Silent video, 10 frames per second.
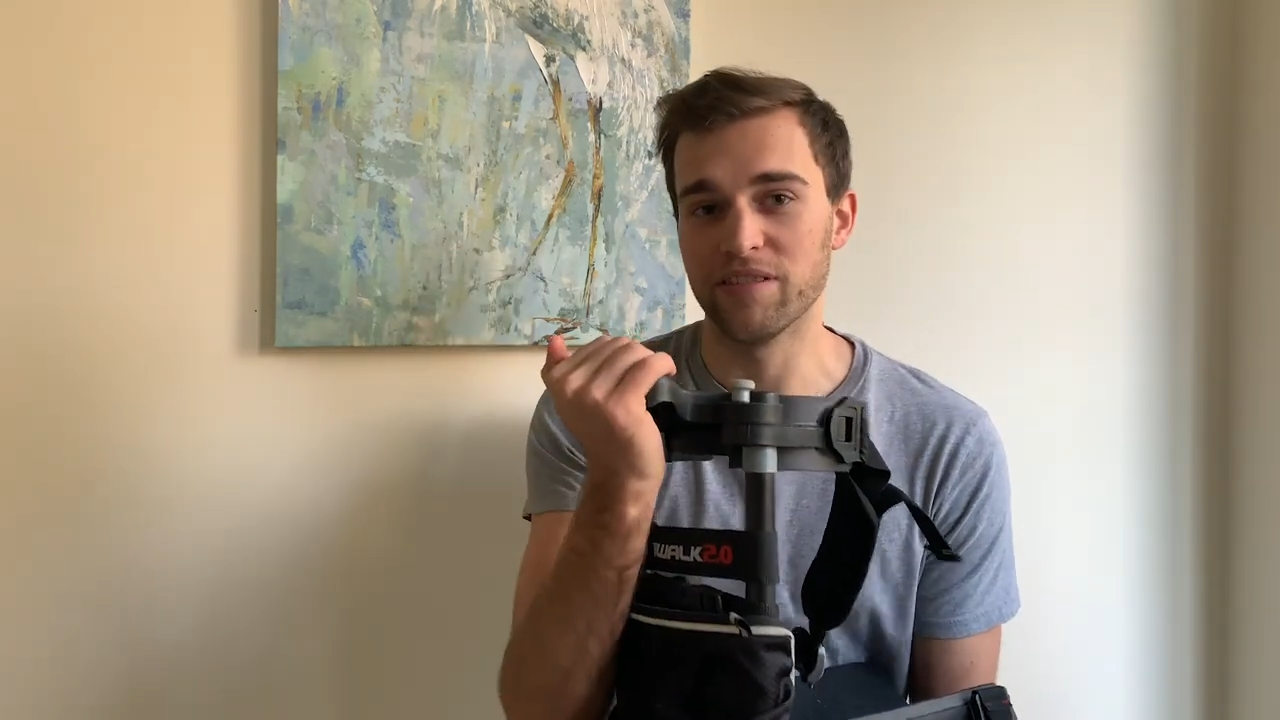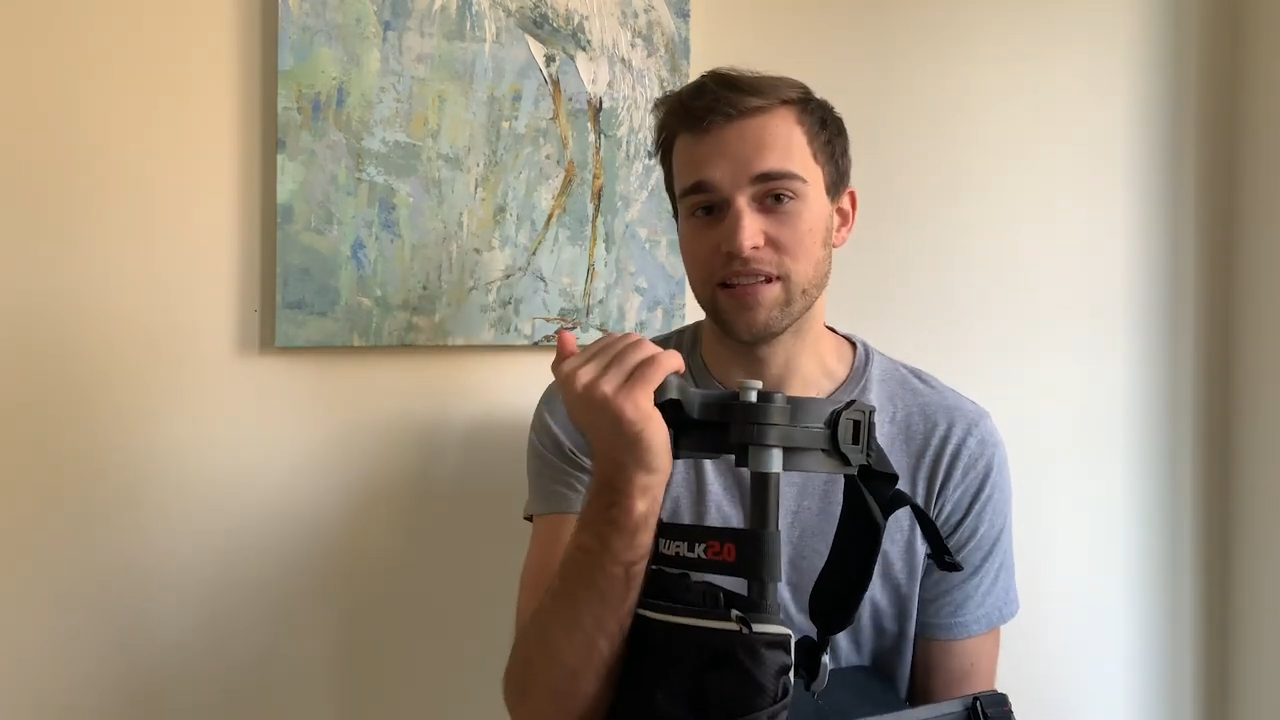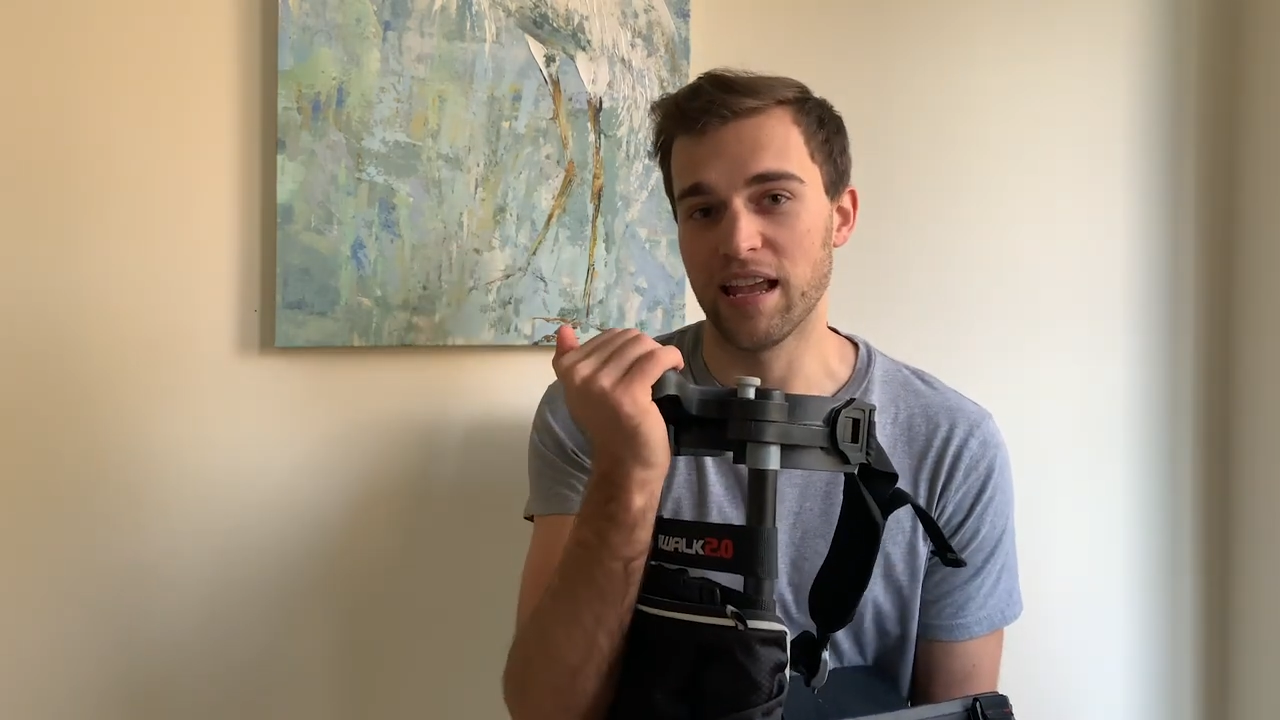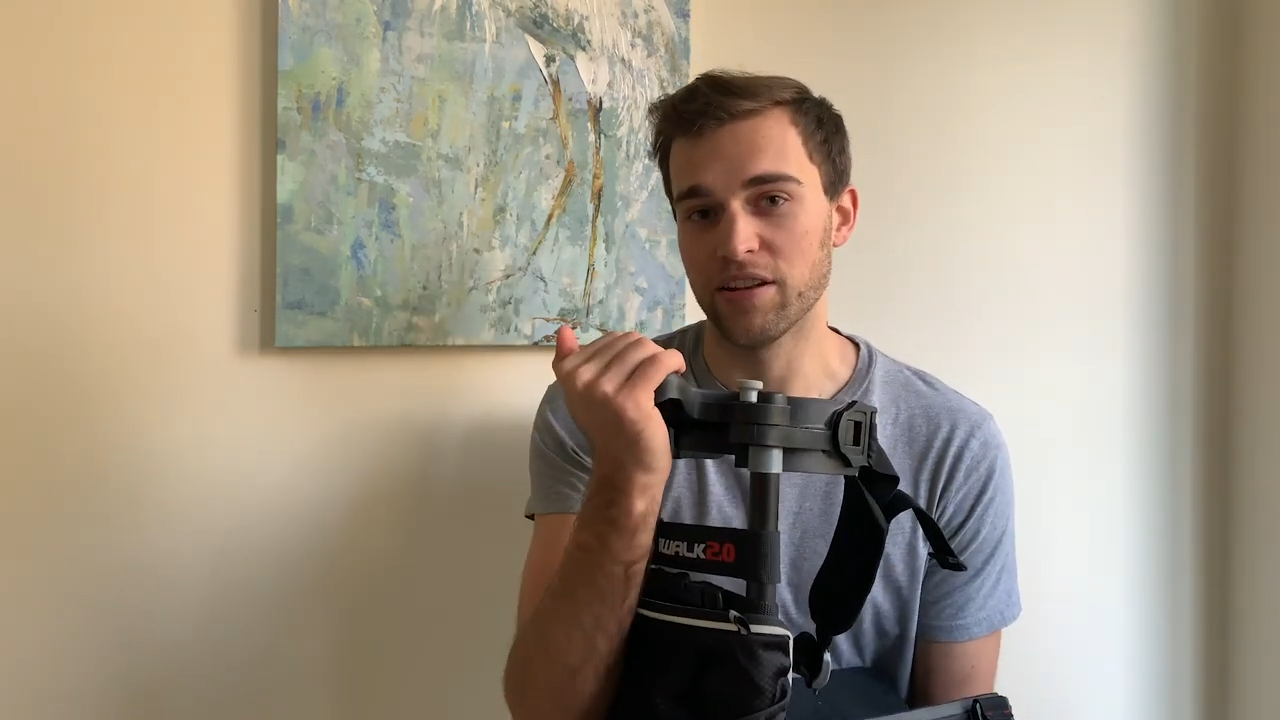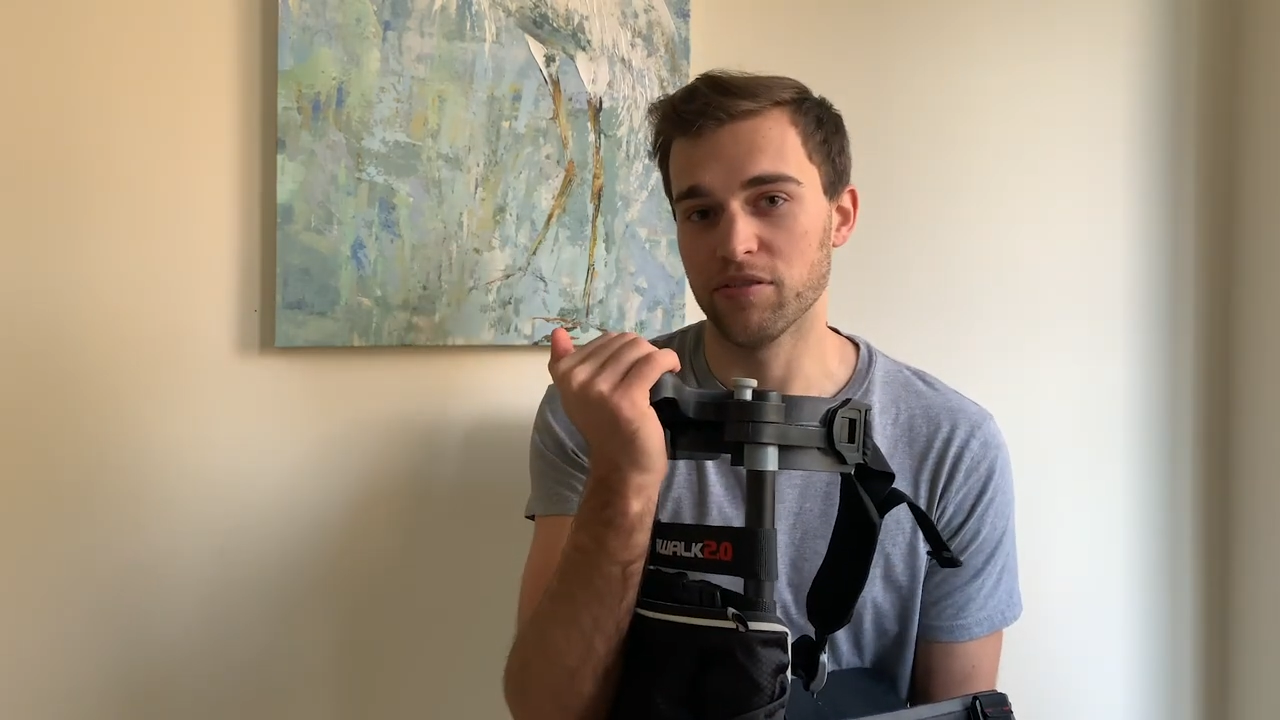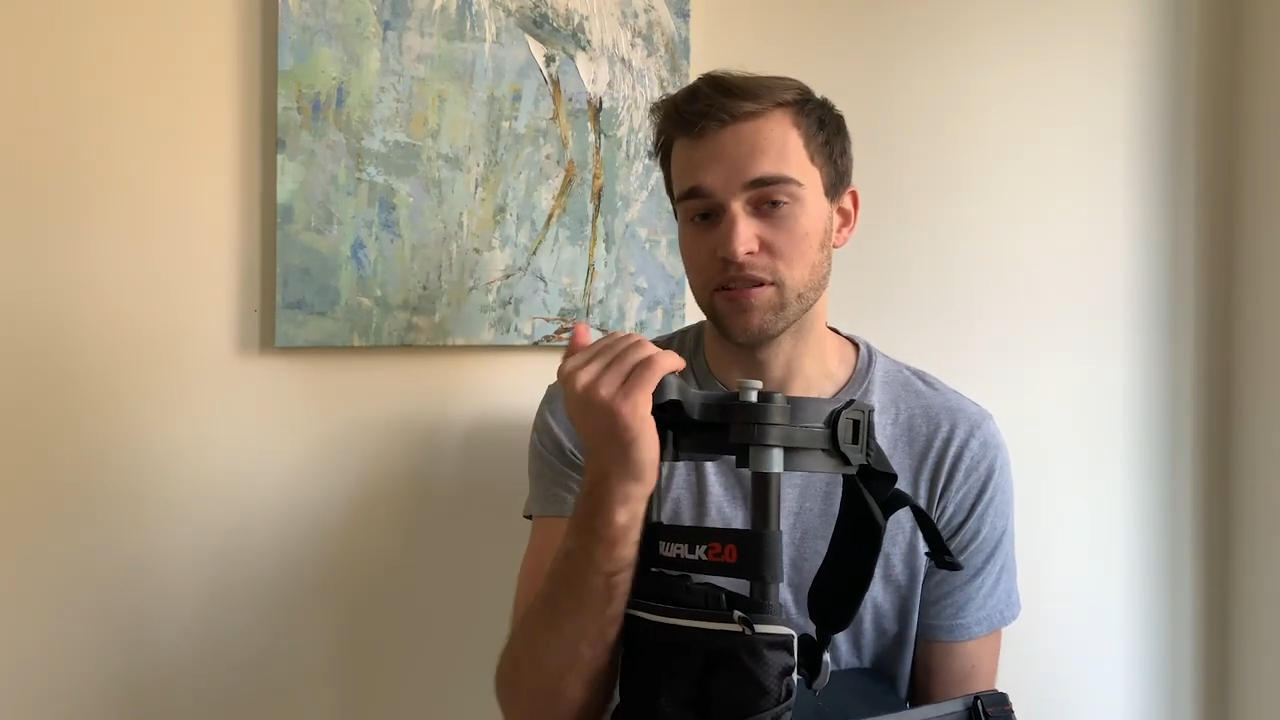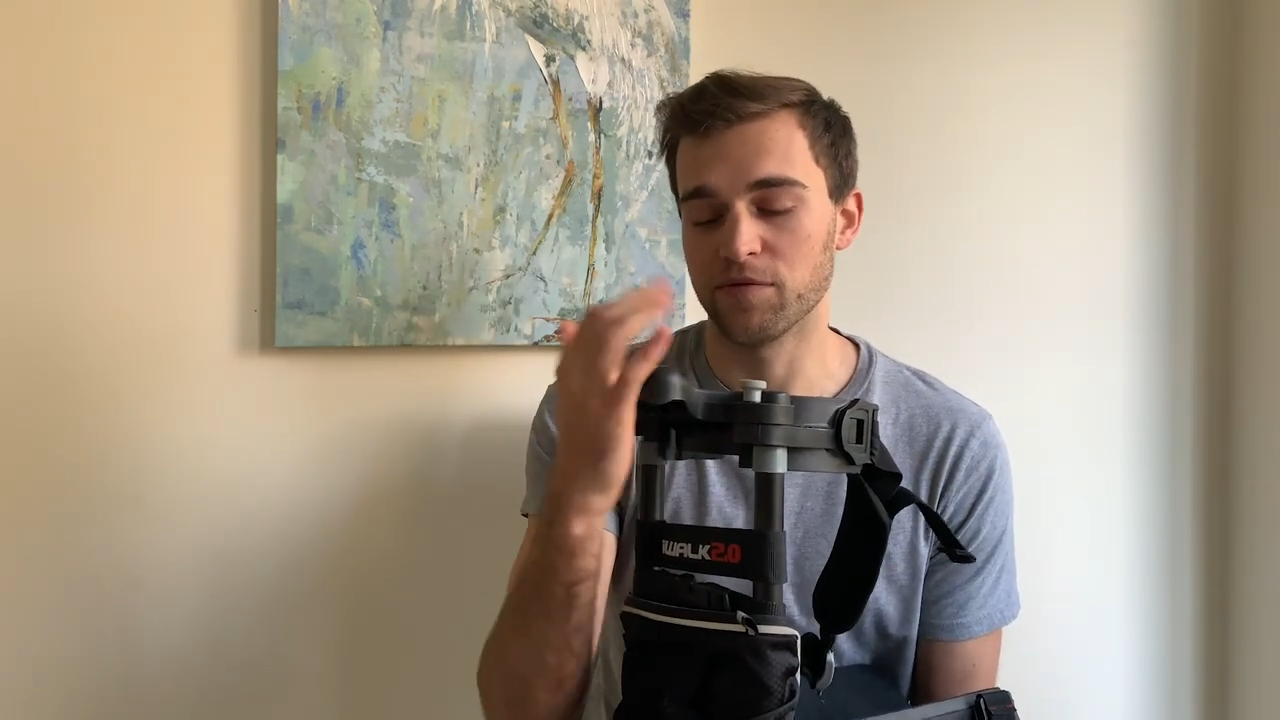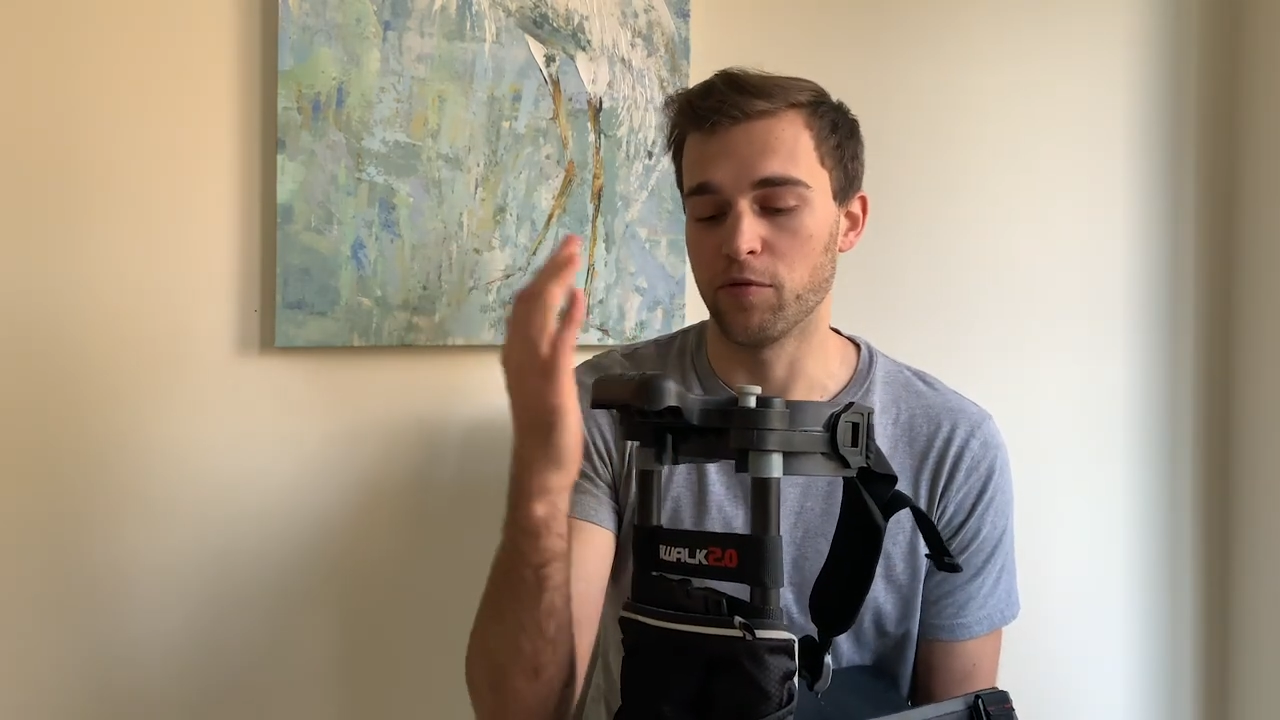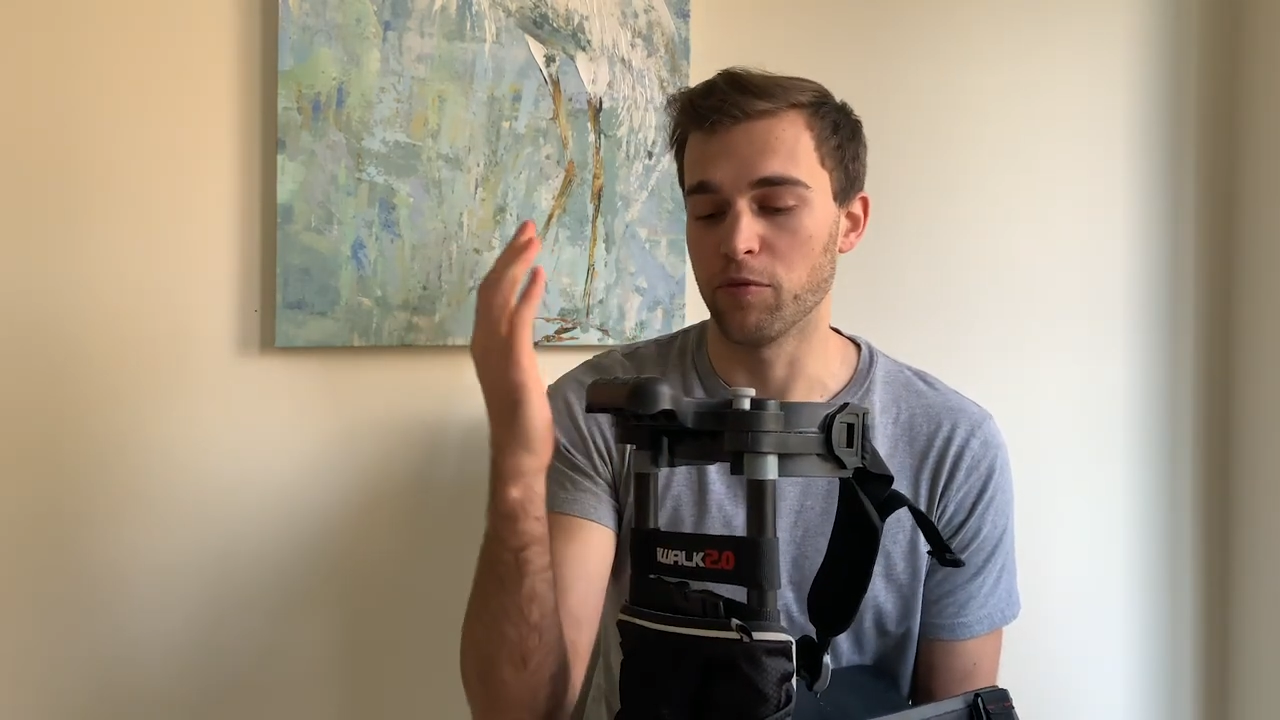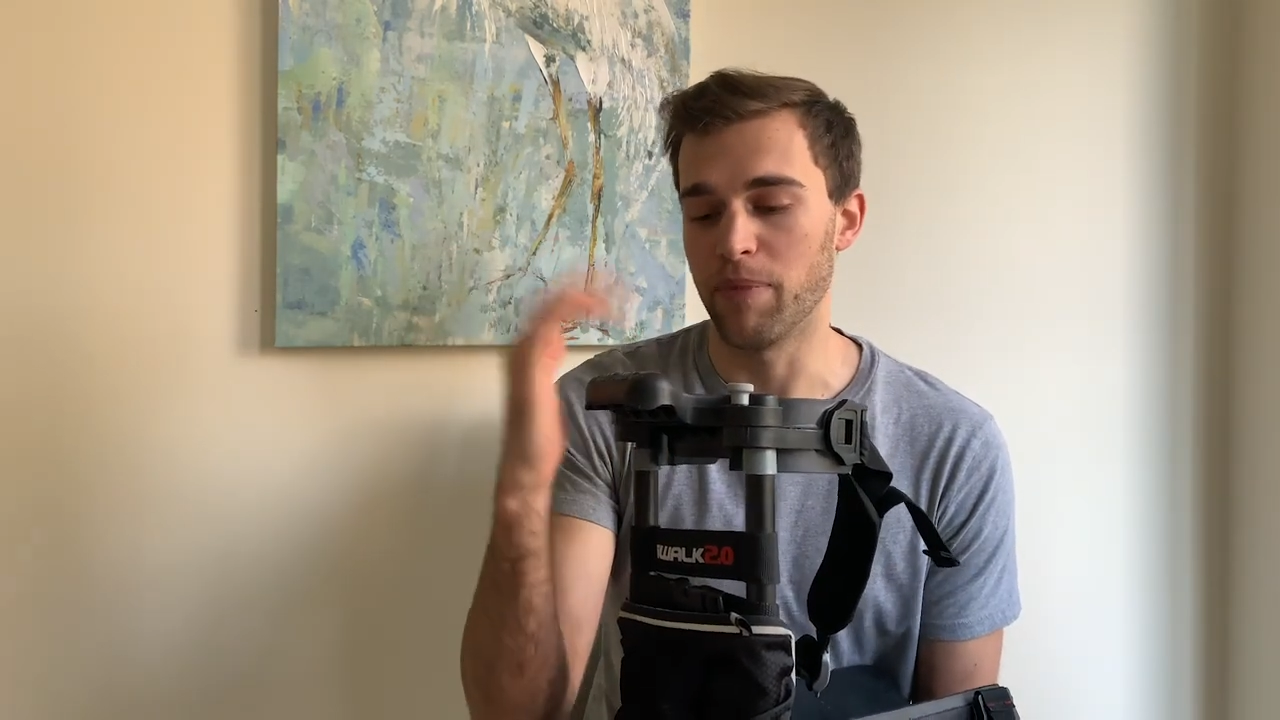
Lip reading: this handle is for